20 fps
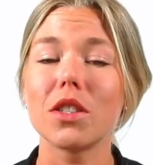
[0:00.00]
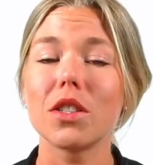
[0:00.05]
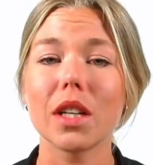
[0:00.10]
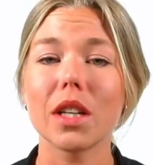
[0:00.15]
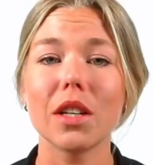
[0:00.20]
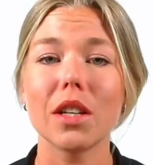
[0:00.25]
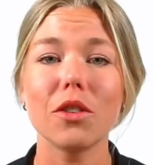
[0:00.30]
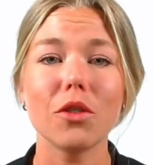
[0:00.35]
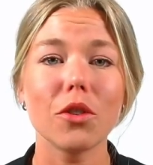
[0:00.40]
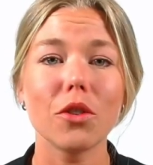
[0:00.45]

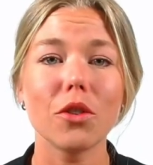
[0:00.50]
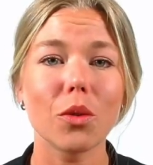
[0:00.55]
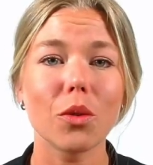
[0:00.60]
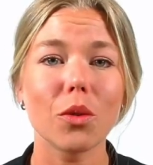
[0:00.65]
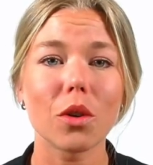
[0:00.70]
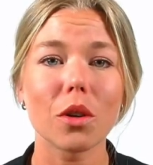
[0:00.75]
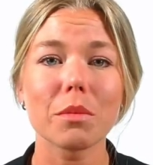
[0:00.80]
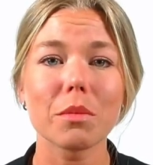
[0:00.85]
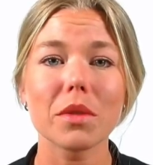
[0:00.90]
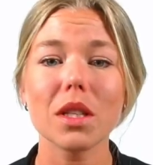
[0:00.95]
gender
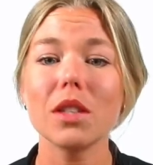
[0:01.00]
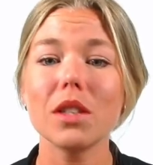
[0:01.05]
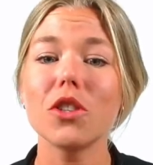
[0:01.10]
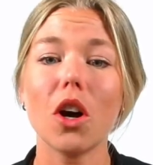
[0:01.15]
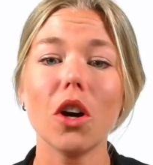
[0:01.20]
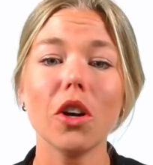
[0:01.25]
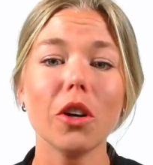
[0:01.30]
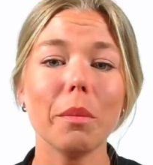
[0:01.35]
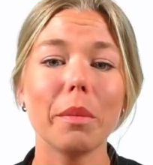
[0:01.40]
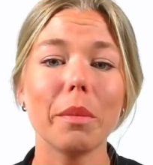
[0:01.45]
norms and
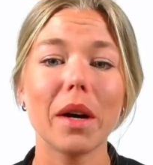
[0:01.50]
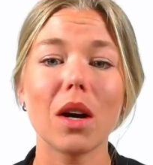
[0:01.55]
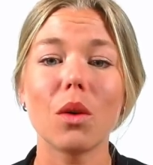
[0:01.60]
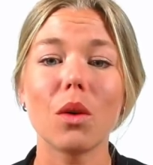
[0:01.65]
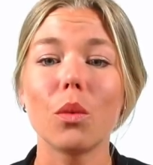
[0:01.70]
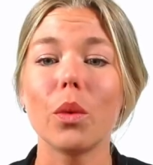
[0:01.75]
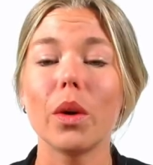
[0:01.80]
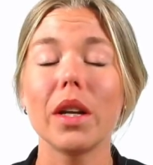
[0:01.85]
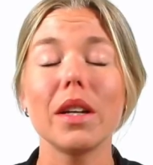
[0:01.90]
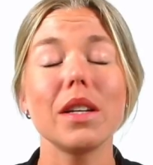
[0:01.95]
talk
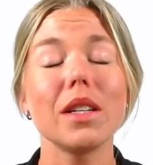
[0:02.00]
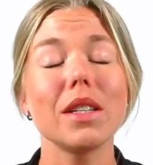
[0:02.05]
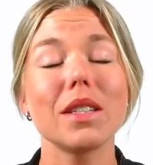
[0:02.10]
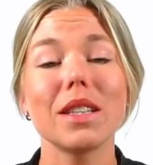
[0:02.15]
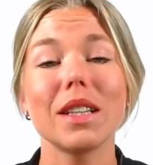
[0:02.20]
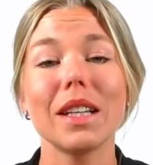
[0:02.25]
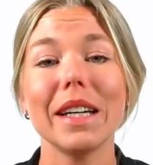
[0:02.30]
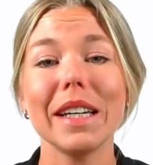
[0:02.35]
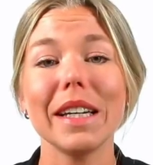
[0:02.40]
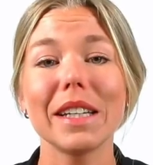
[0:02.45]
about what it
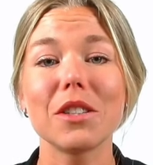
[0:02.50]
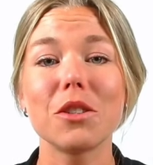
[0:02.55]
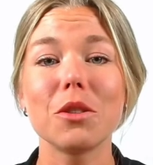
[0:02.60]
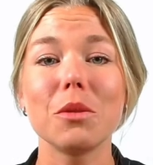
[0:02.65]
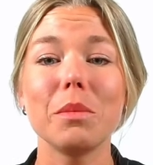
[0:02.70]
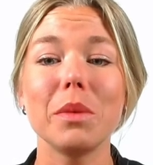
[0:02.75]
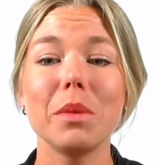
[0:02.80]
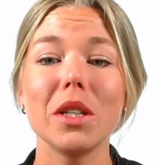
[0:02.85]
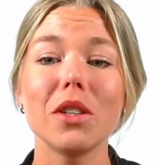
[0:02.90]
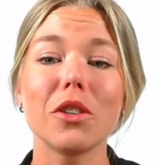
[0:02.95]
is like
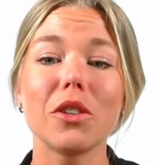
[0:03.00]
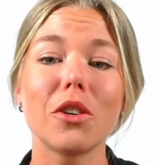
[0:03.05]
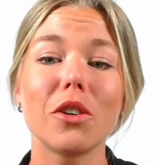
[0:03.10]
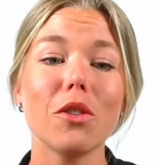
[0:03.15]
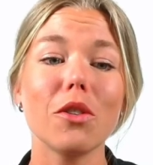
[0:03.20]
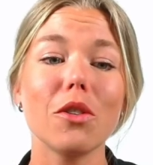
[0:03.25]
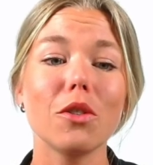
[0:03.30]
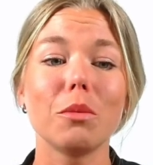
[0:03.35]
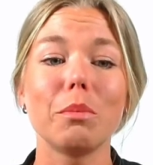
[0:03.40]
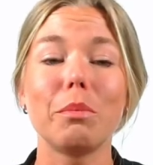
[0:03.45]
to be a
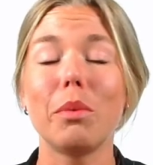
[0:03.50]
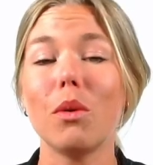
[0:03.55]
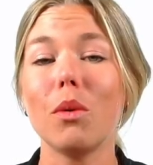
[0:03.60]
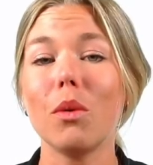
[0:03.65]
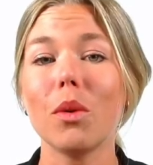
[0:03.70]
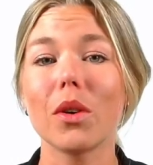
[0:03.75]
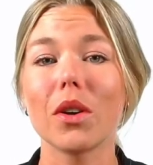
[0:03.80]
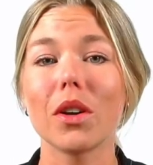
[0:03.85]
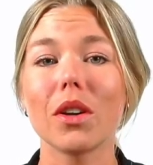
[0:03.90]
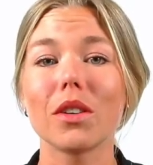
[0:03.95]
girl,
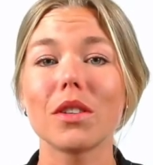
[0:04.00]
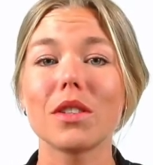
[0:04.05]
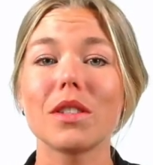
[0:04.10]
boy,